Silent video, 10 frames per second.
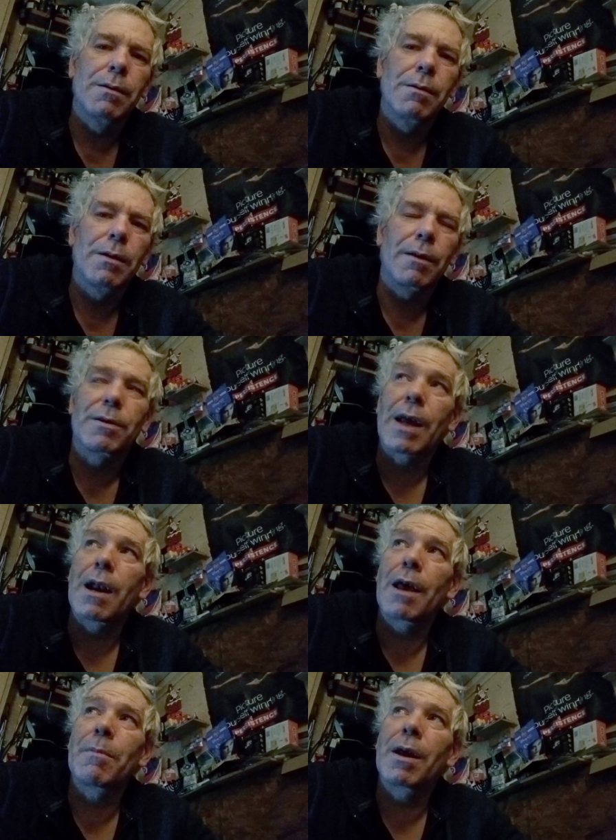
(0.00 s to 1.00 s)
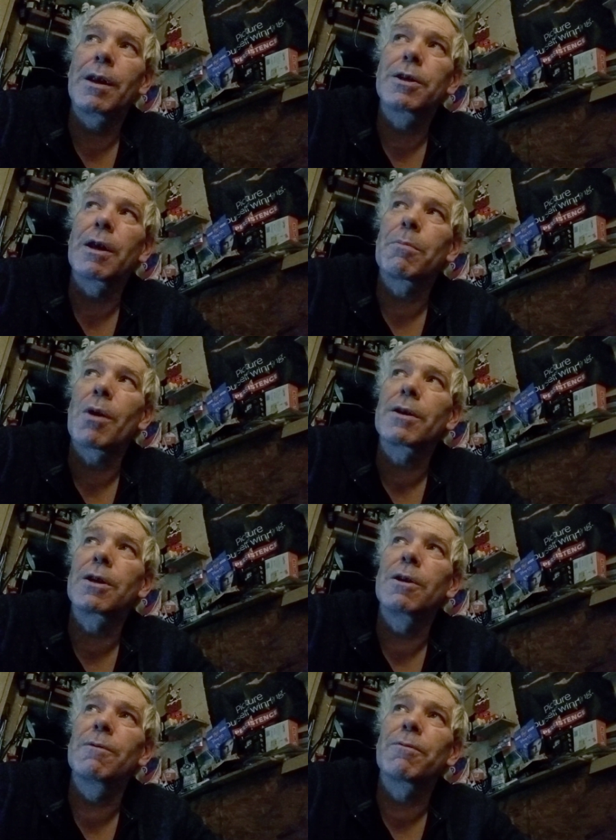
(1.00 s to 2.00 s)
The satellite man needs to get
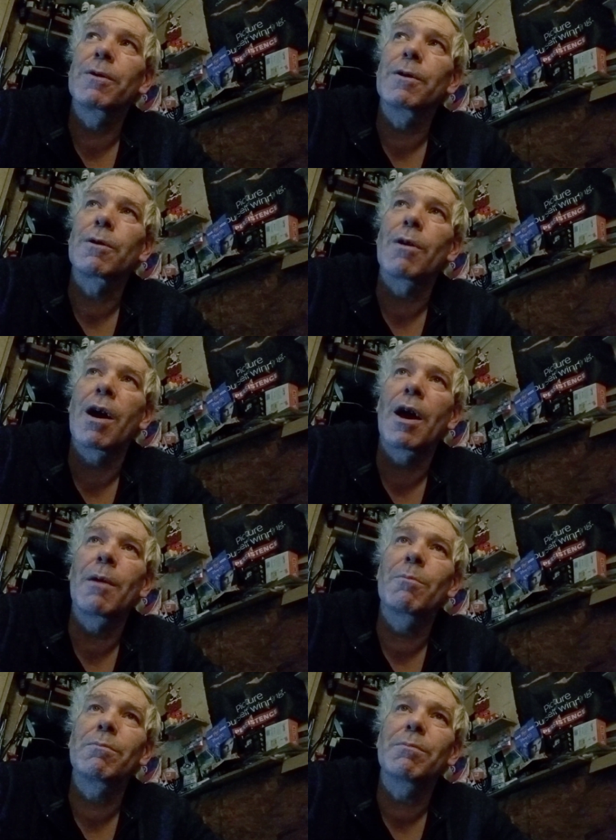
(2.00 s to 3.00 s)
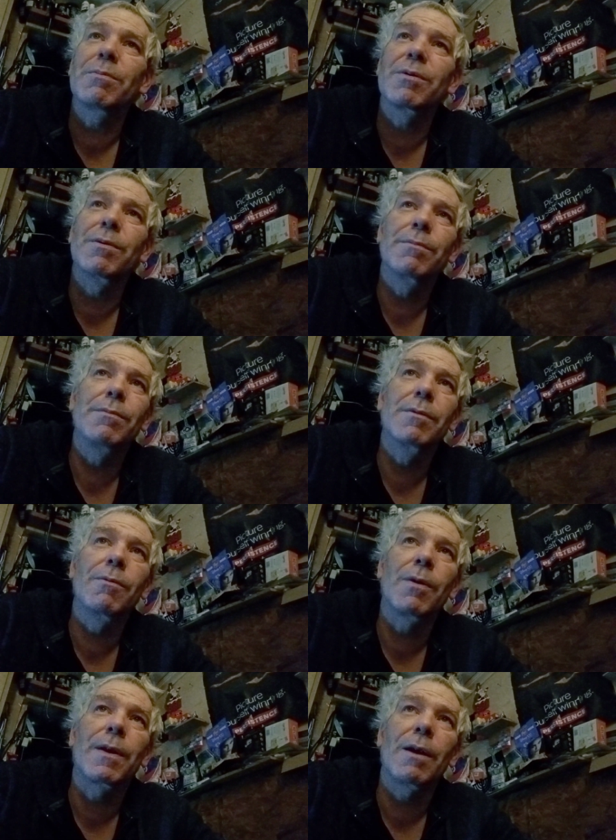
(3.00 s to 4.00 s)
prosecuted for their crimes,
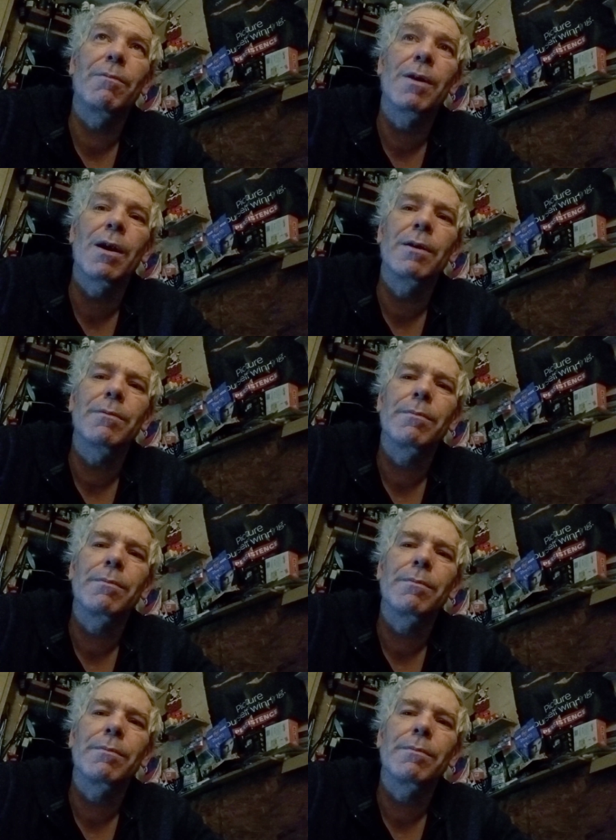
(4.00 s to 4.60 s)
what they have done.